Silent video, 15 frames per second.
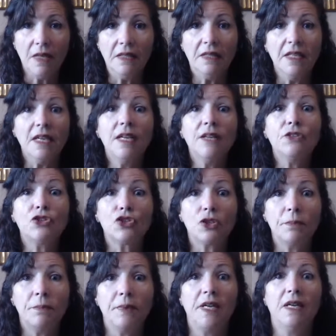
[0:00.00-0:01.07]
These
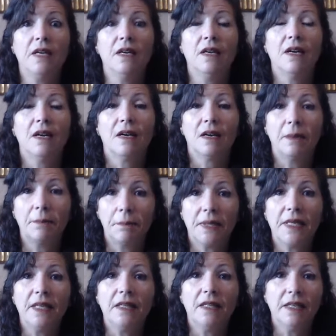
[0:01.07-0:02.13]
should be
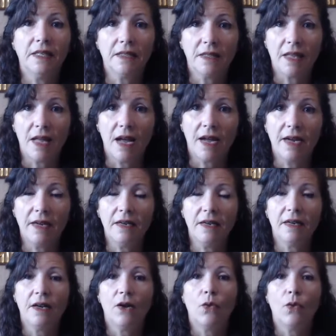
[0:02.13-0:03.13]
completely in line